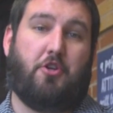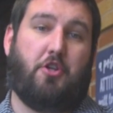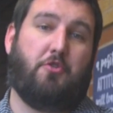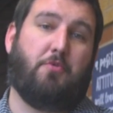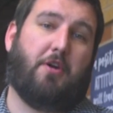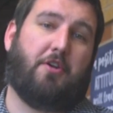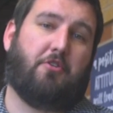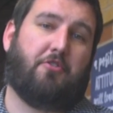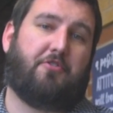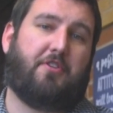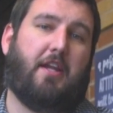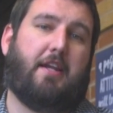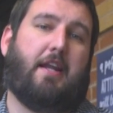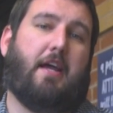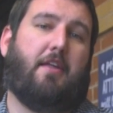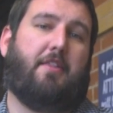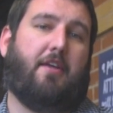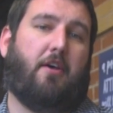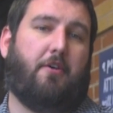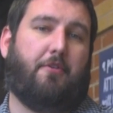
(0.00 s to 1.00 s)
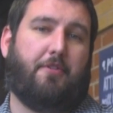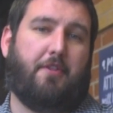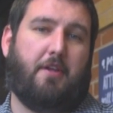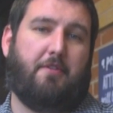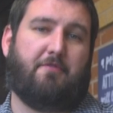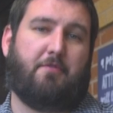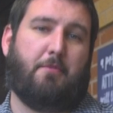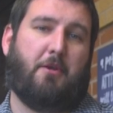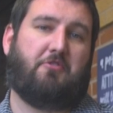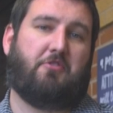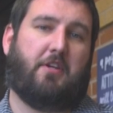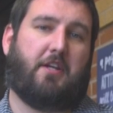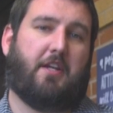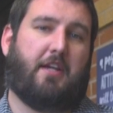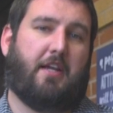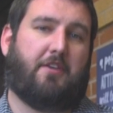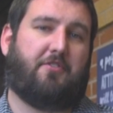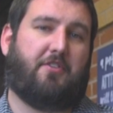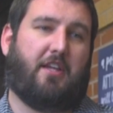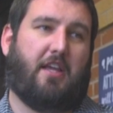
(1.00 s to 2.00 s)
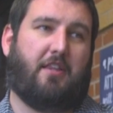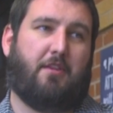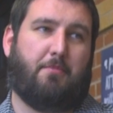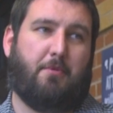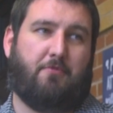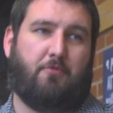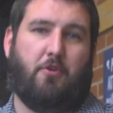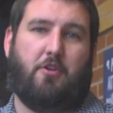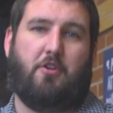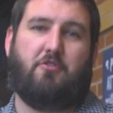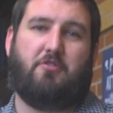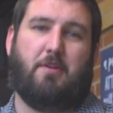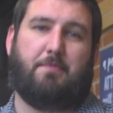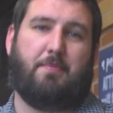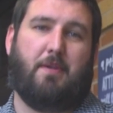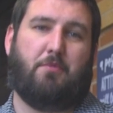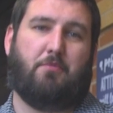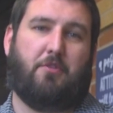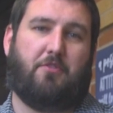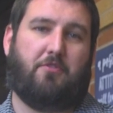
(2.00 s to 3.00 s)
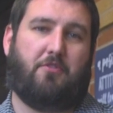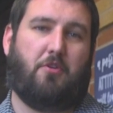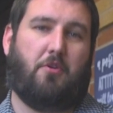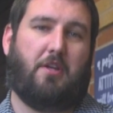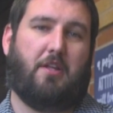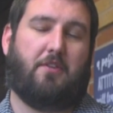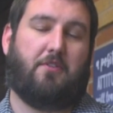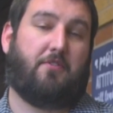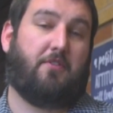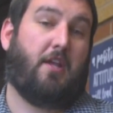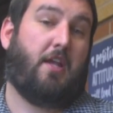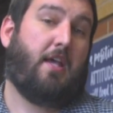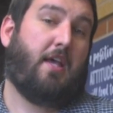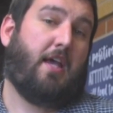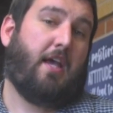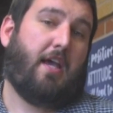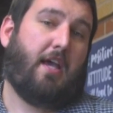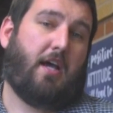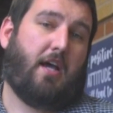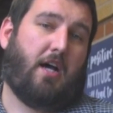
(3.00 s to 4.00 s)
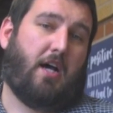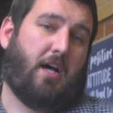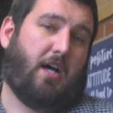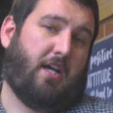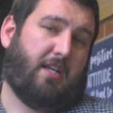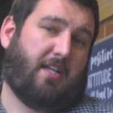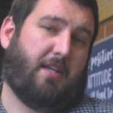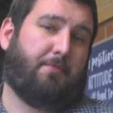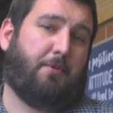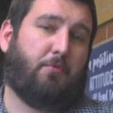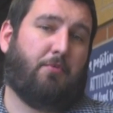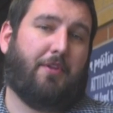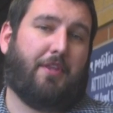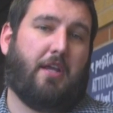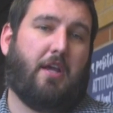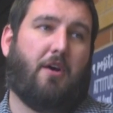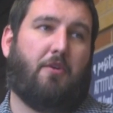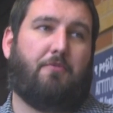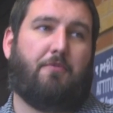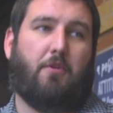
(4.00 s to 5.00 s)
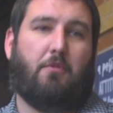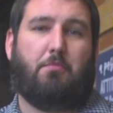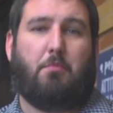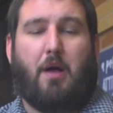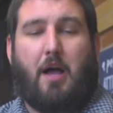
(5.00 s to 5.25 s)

you understand how all the information connects together before you jump in with students can be really helpful.